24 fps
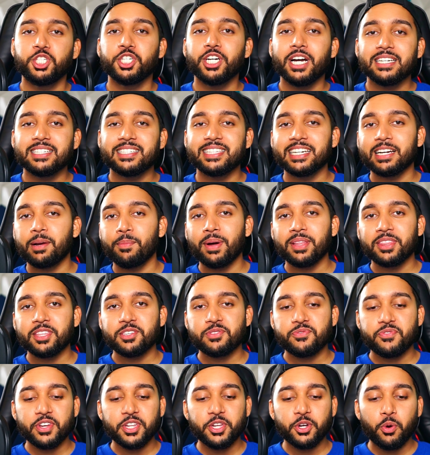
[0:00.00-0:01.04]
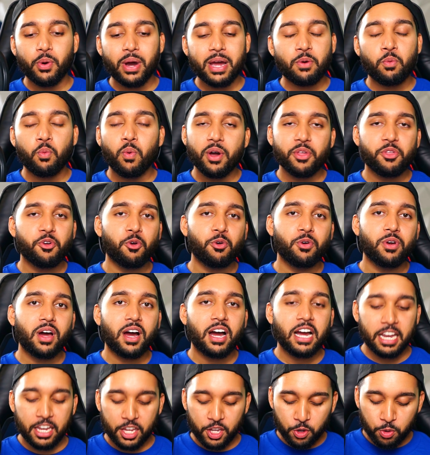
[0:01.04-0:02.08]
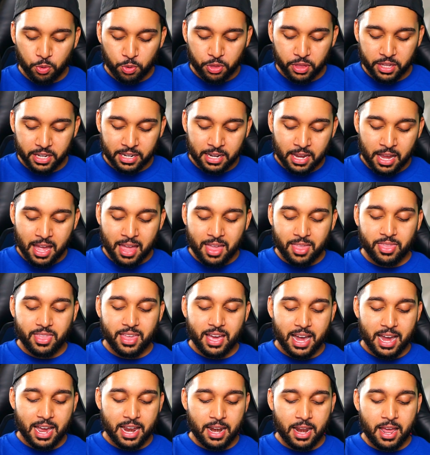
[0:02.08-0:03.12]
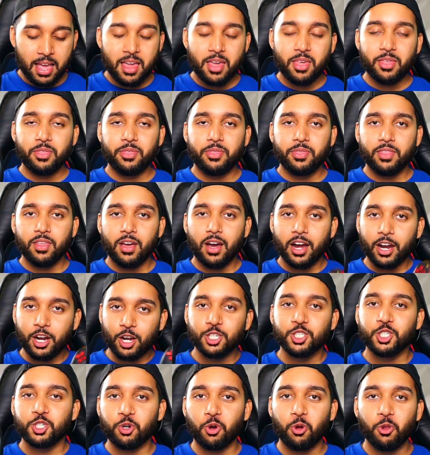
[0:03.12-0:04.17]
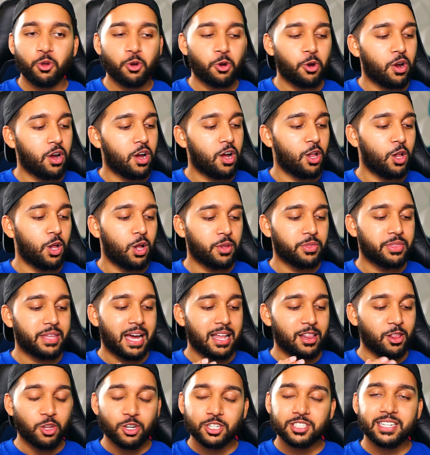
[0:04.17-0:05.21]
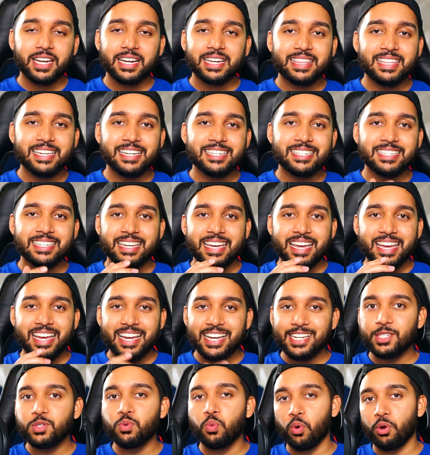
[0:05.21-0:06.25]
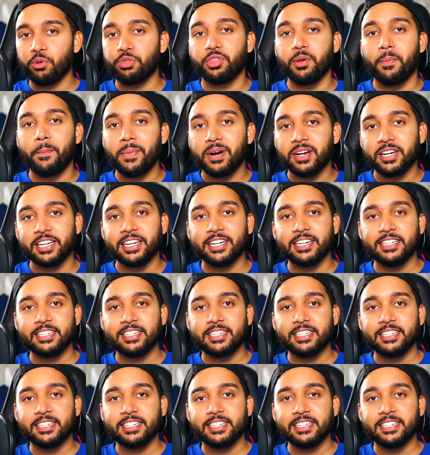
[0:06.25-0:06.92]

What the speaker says: you guys think about this video and whether or not you think that a controller that looks like this is worth the money.